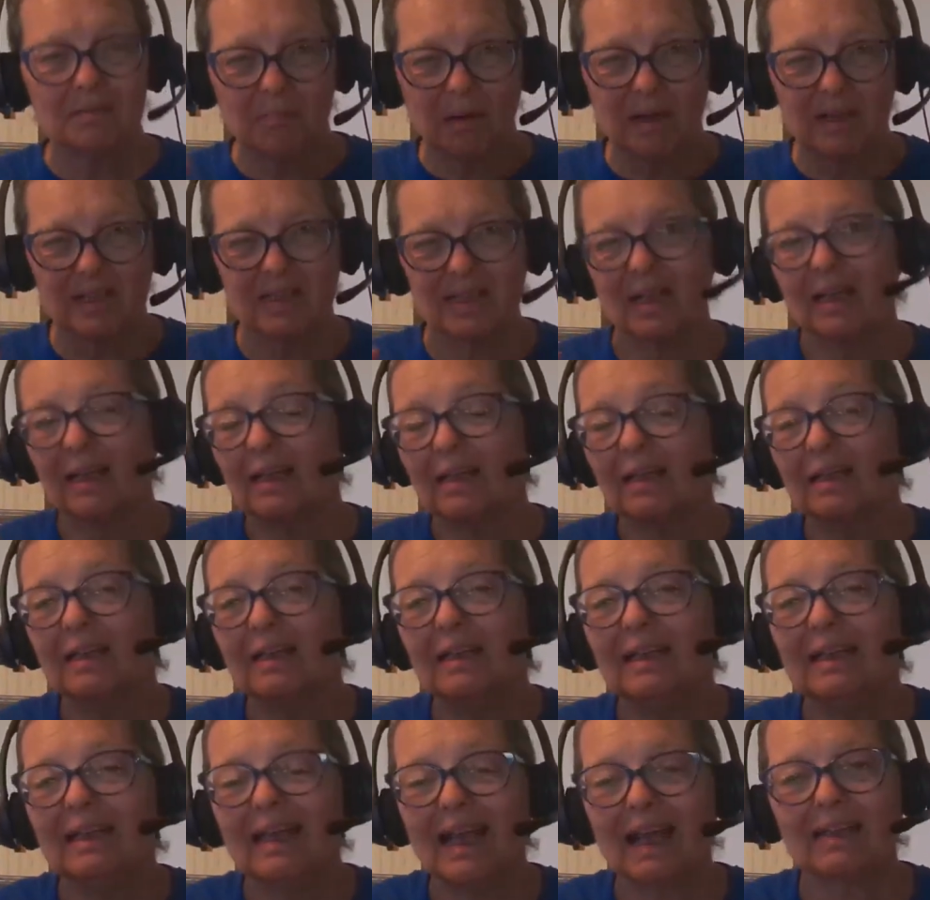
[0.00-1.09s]
by staying
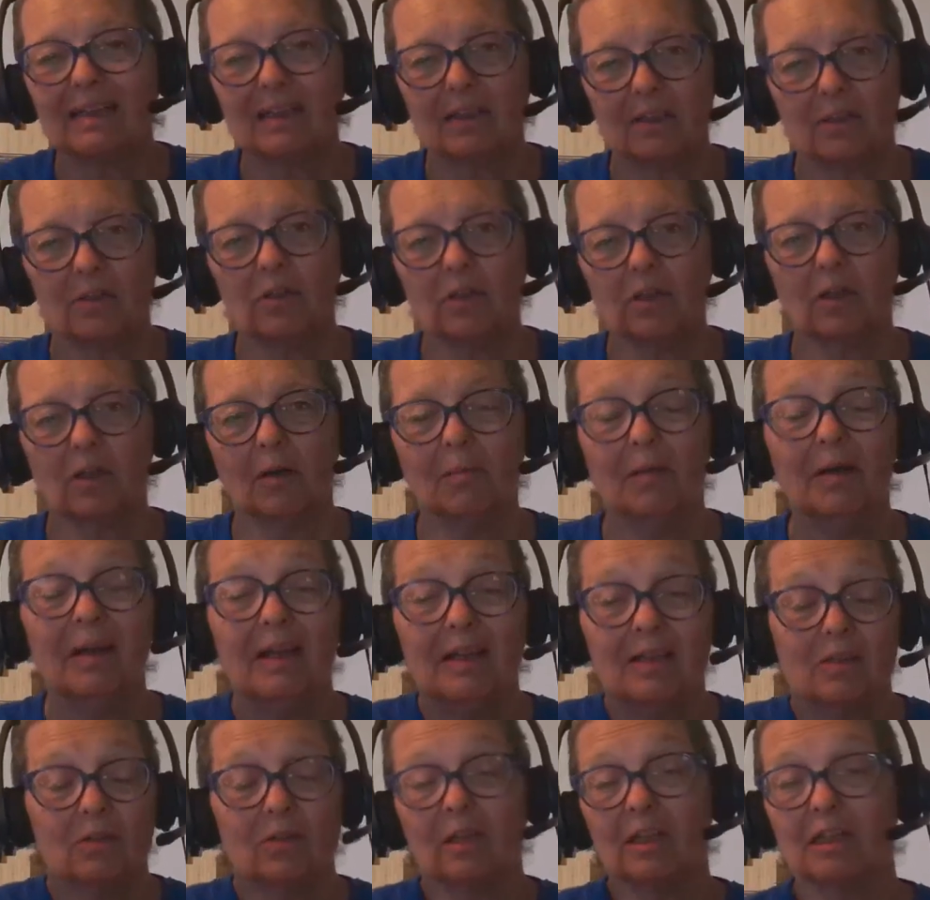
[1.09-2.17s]
connected to him
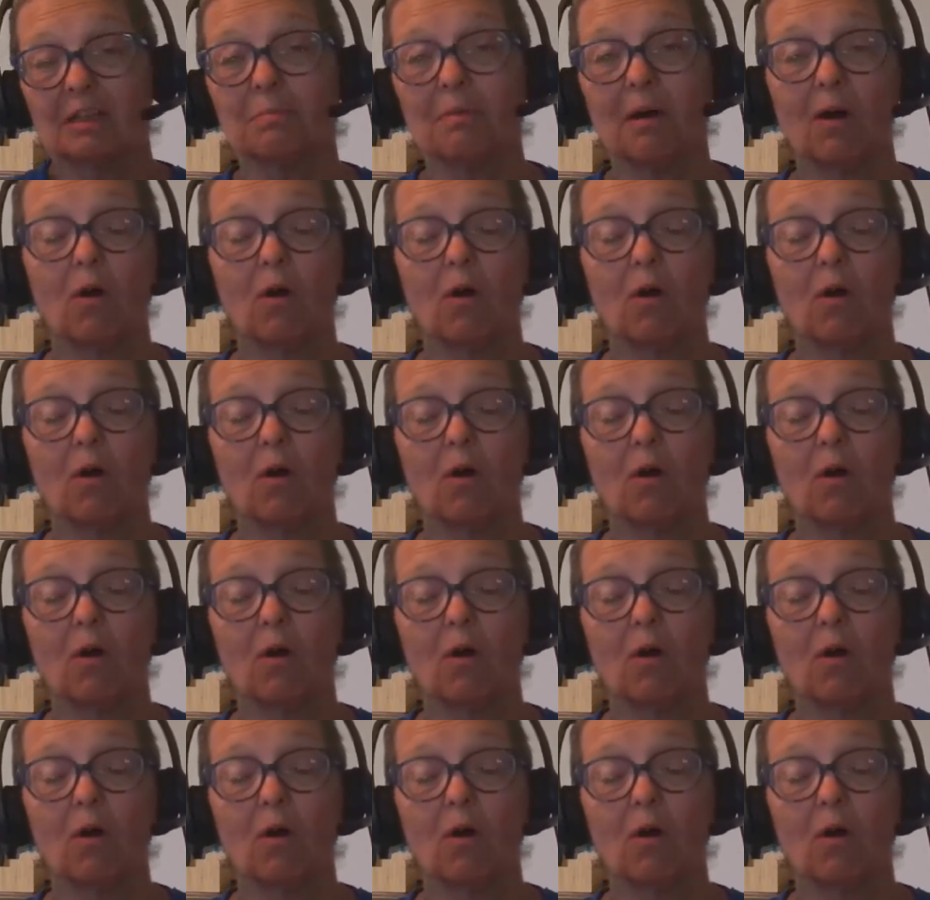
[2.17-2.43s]
so that's